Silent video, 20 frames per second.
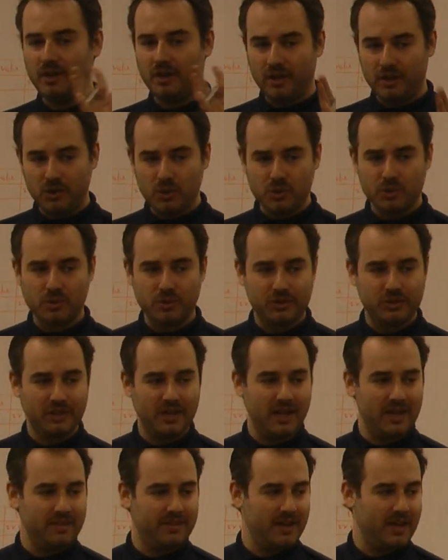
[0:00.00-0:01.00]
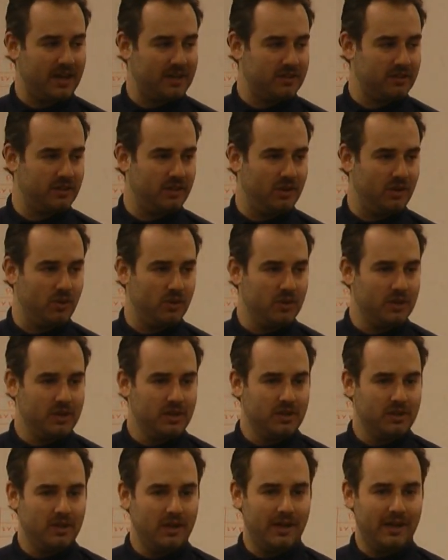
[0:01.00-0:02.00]
Users say that
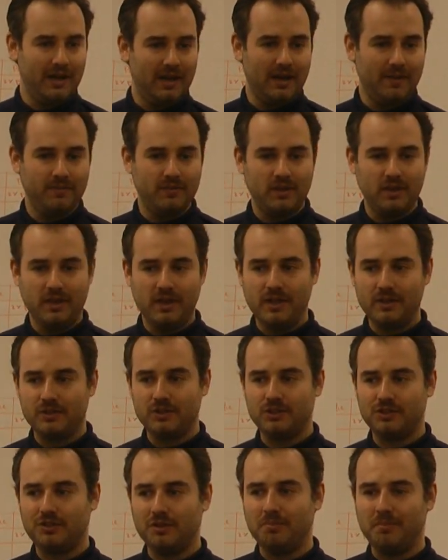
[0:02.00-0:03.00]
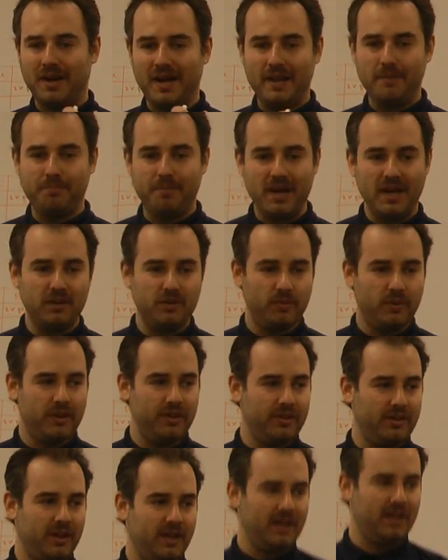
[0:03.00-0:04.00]
it's my
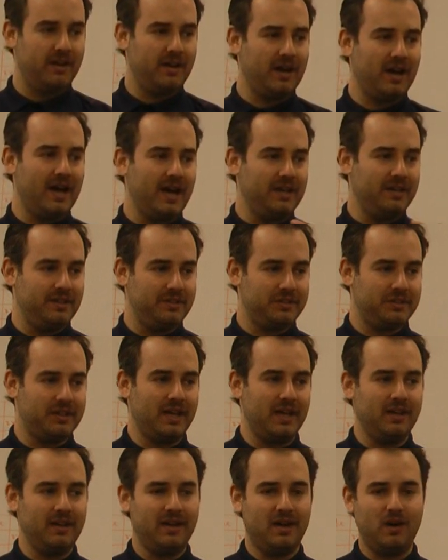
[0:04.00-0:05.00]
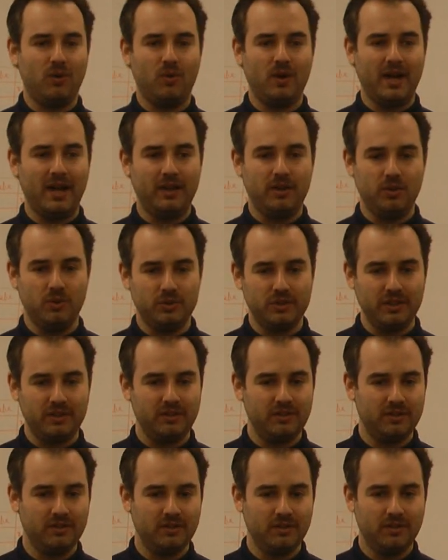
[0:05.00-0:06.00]
bandwidth and I decide how I use it.